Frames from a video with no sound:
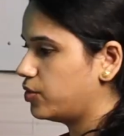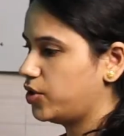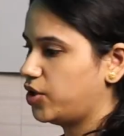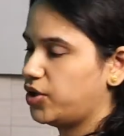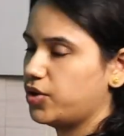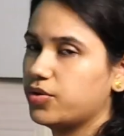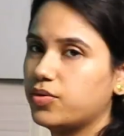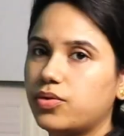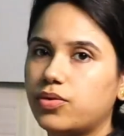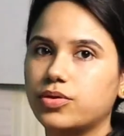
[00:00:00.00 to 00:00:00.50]

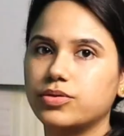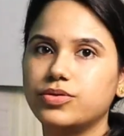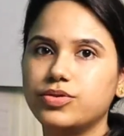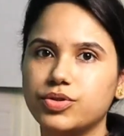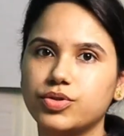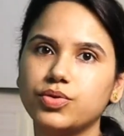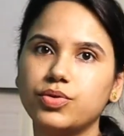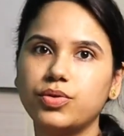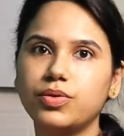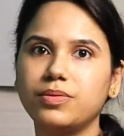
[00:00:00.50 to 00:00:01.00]
Okay,
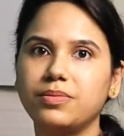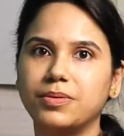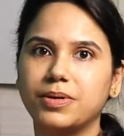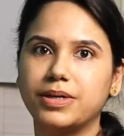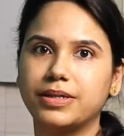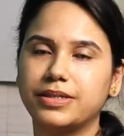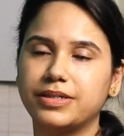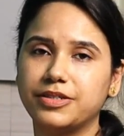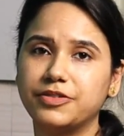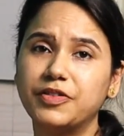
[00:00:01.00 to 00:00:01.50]
also
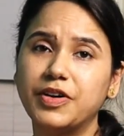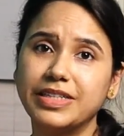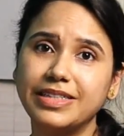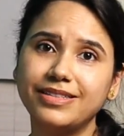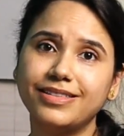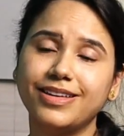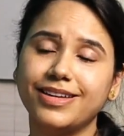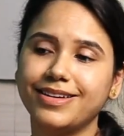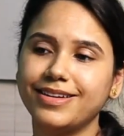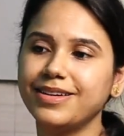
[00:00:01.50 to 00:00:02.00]
uh,
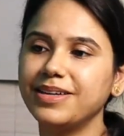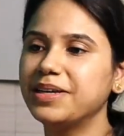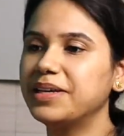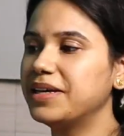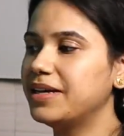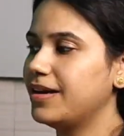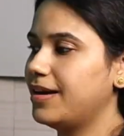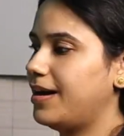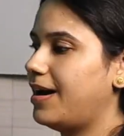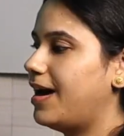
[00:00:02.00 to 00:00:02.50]
one thing,
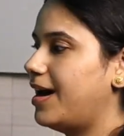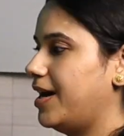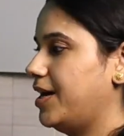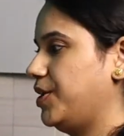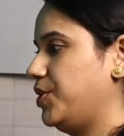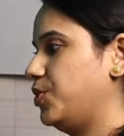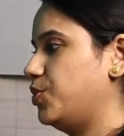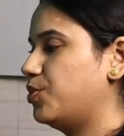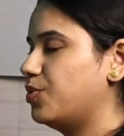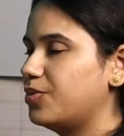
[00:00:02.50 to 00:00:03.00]

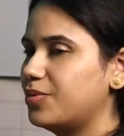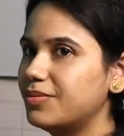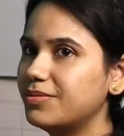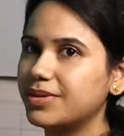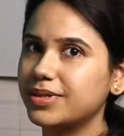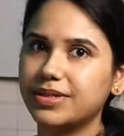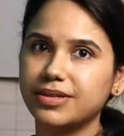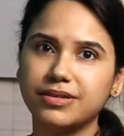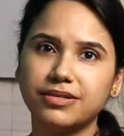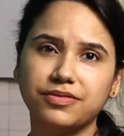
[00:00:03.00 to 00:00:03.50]
I know
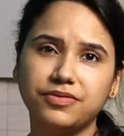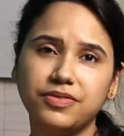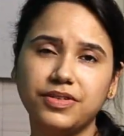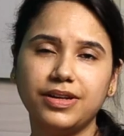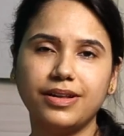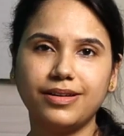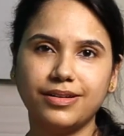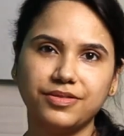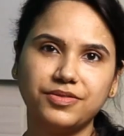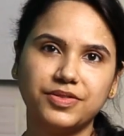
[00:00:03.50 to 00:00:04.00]
uh,
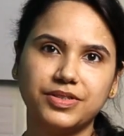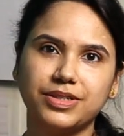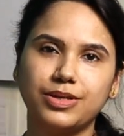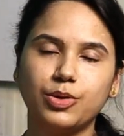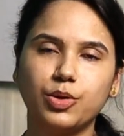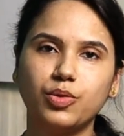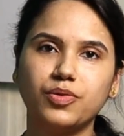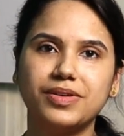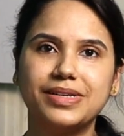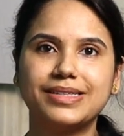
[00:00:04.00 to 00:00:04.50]
we live a
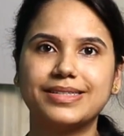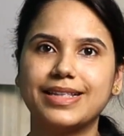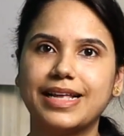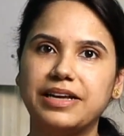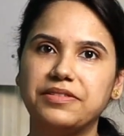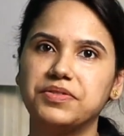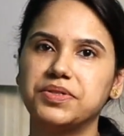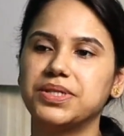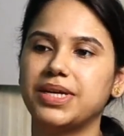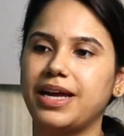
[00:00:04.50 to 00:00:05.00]
low waste
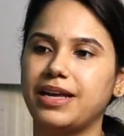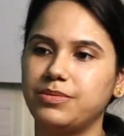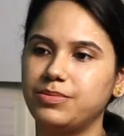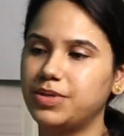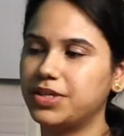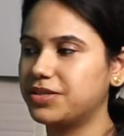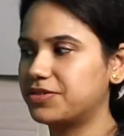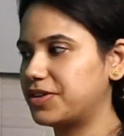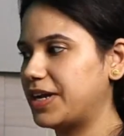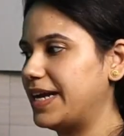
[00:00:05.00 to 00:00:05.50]
lifestyle,
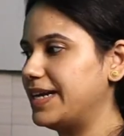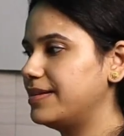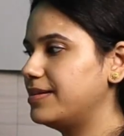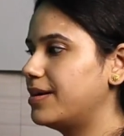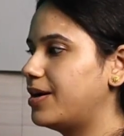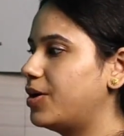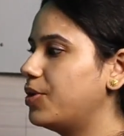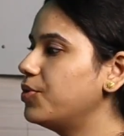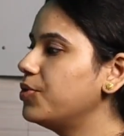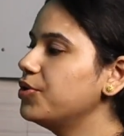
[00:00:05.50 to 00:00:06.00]
but right
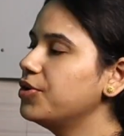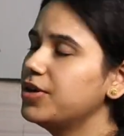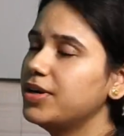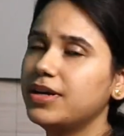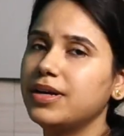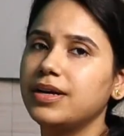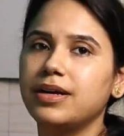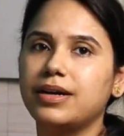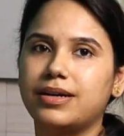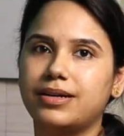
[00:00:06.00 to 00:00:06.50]
now
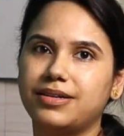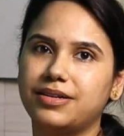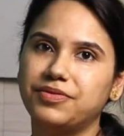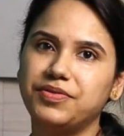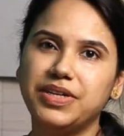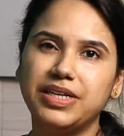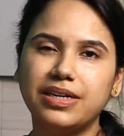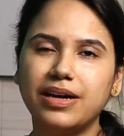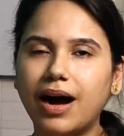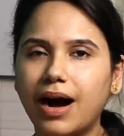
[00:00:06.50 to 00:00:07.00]
uh,
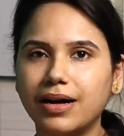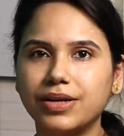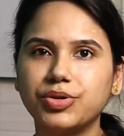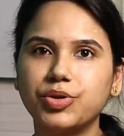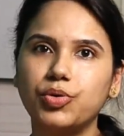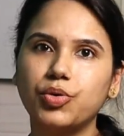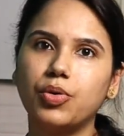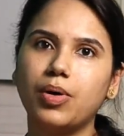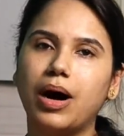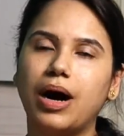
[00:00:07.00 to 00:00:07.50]
we
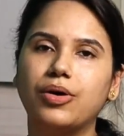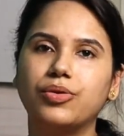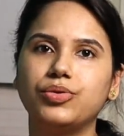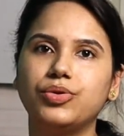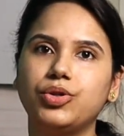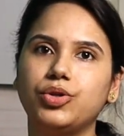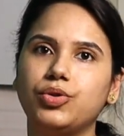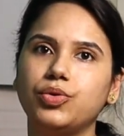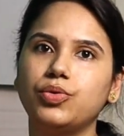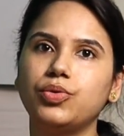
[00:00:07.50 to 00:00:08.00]
can't go
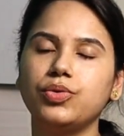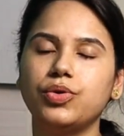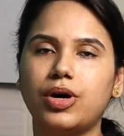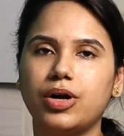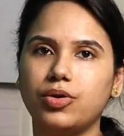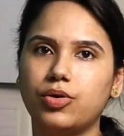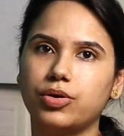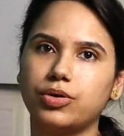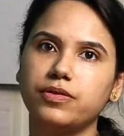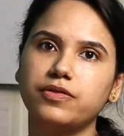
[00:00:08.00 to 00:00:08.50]
out to
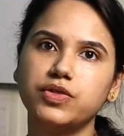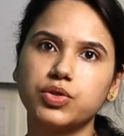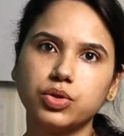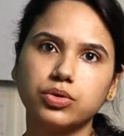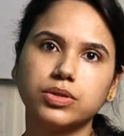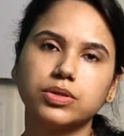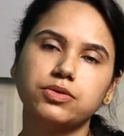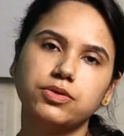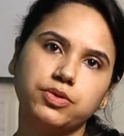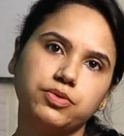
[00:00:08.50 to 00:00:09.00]
a lot of
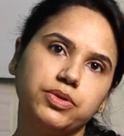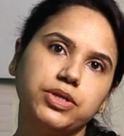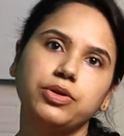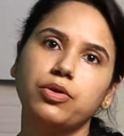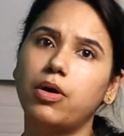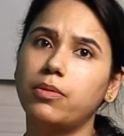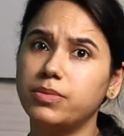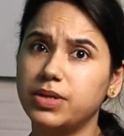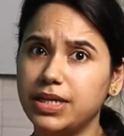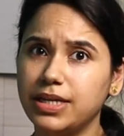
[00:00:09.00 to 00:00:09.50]
stores which we
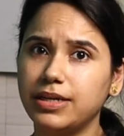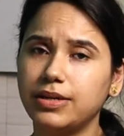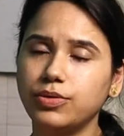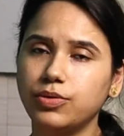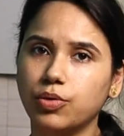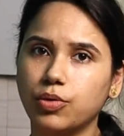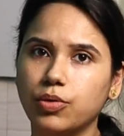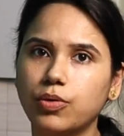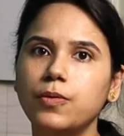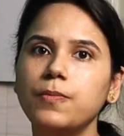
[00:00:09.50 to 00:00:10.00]
normally
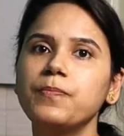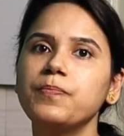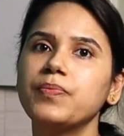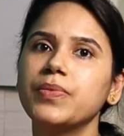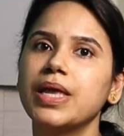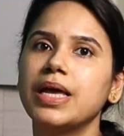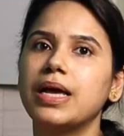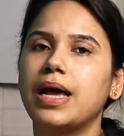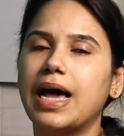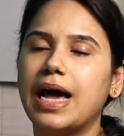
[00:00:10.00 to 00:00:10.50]
go
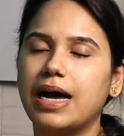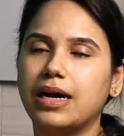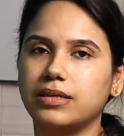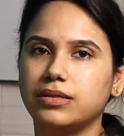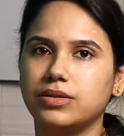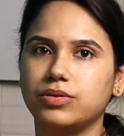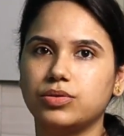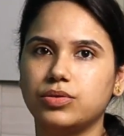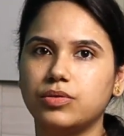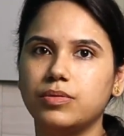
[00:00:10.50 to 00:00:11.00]

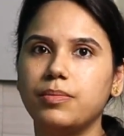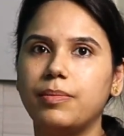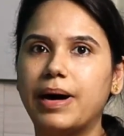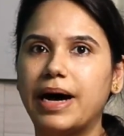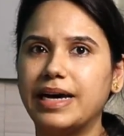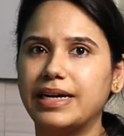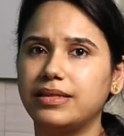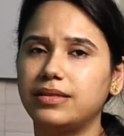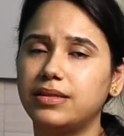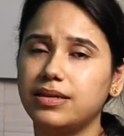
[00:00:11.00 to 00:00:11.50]
and, you know,
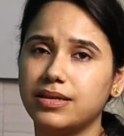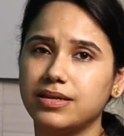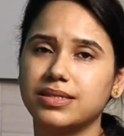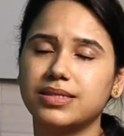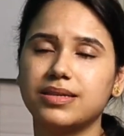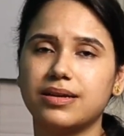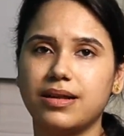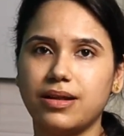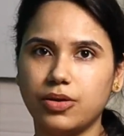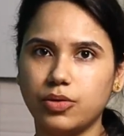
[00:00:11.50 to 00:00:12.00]
buy
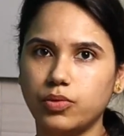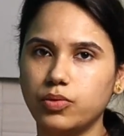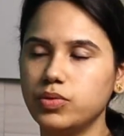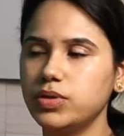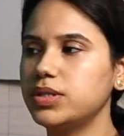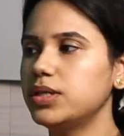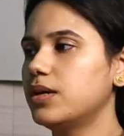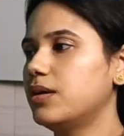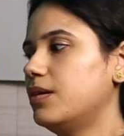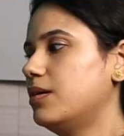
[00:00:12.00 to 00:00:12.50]
things in
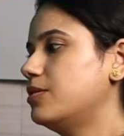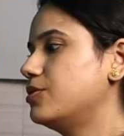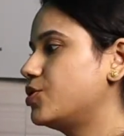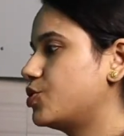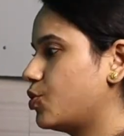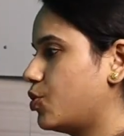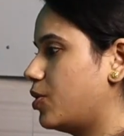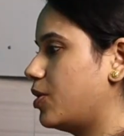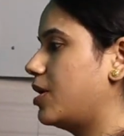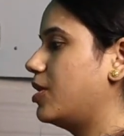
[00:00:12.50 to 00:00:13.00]
loose.
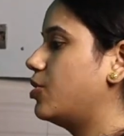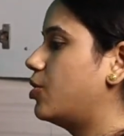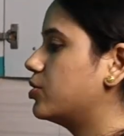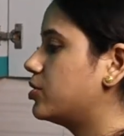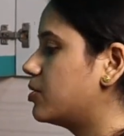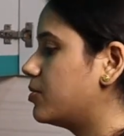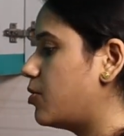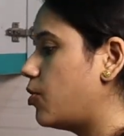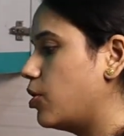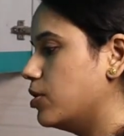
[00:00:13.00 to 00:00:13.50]
So a lot
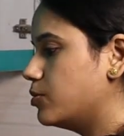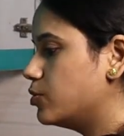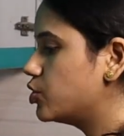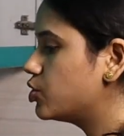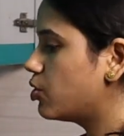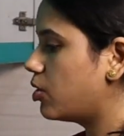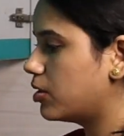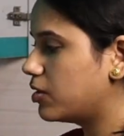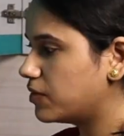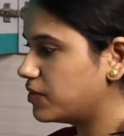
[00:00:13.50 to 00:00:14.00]
of,
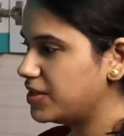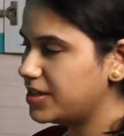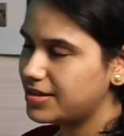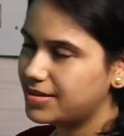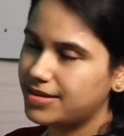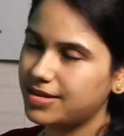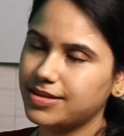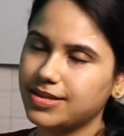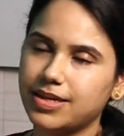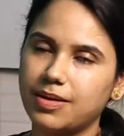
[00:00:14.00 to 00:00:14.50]
almost all of
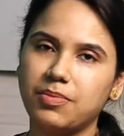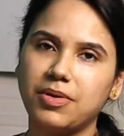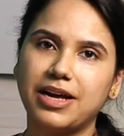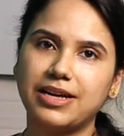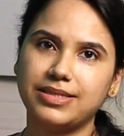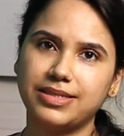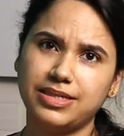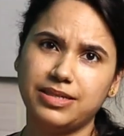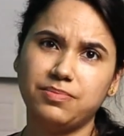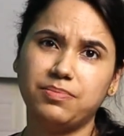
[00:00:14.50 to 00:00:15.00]
these things are
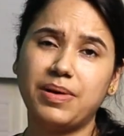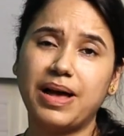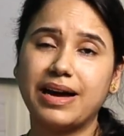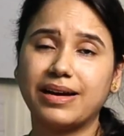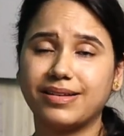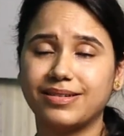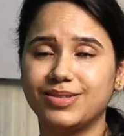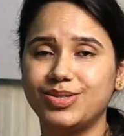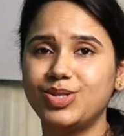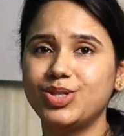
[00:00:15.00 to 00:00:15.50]
plastic
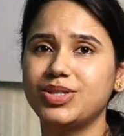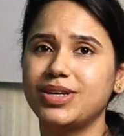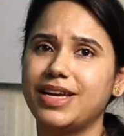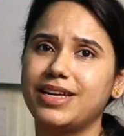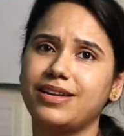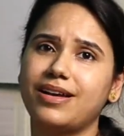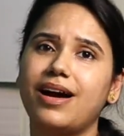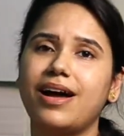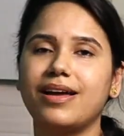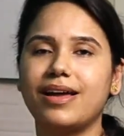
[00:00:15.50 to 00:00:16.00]
packaged,
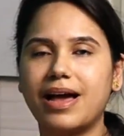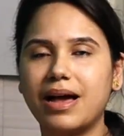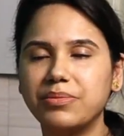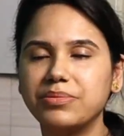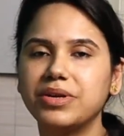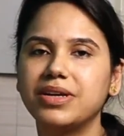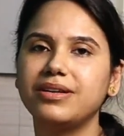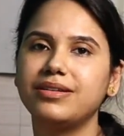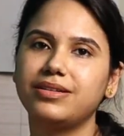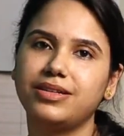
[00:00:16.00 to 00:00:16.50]
and I
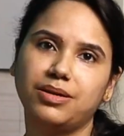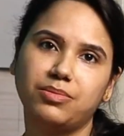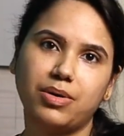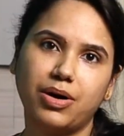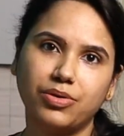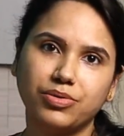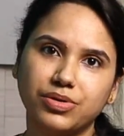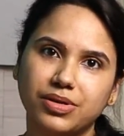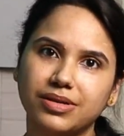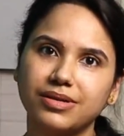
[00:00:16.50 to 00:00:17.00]
am guilty
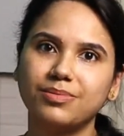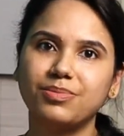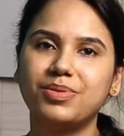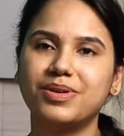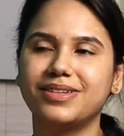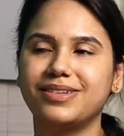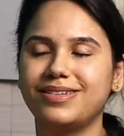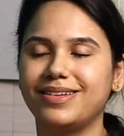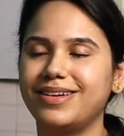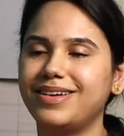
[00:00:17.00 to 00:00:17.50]
about it,
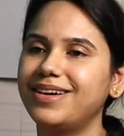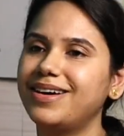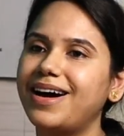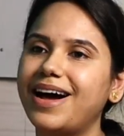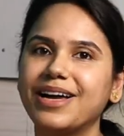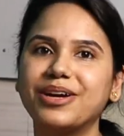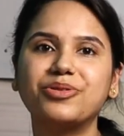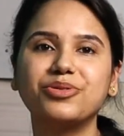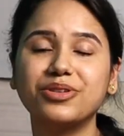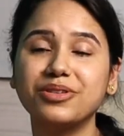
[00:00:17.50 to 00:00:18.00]
but
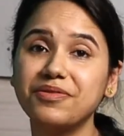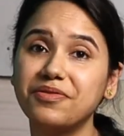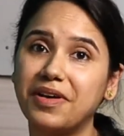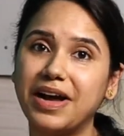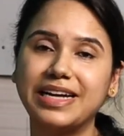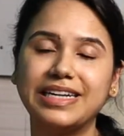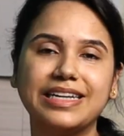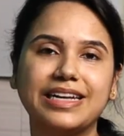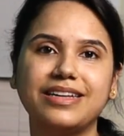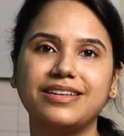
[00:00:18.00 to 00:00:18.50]
I couldn't
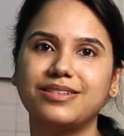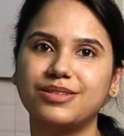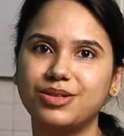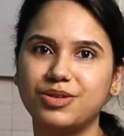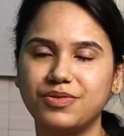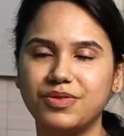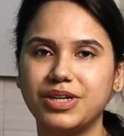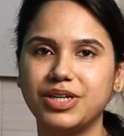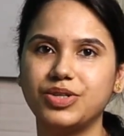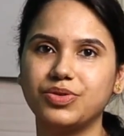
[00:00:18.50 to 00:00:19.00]
find any
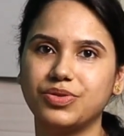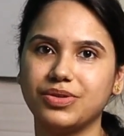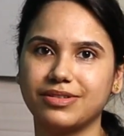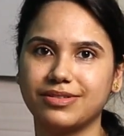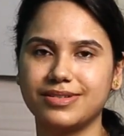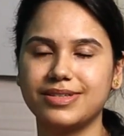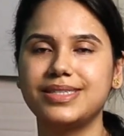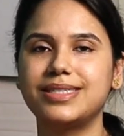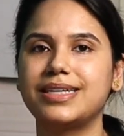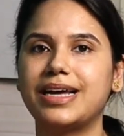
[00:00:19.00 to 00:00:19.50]
other way
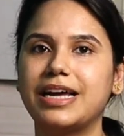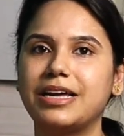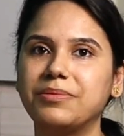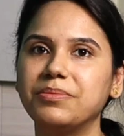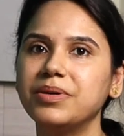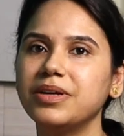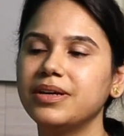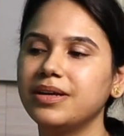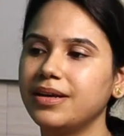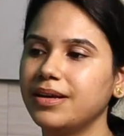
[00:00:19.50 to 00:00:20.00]
during this
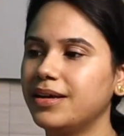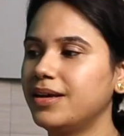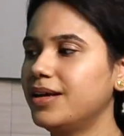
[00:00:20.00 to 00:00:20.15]
time.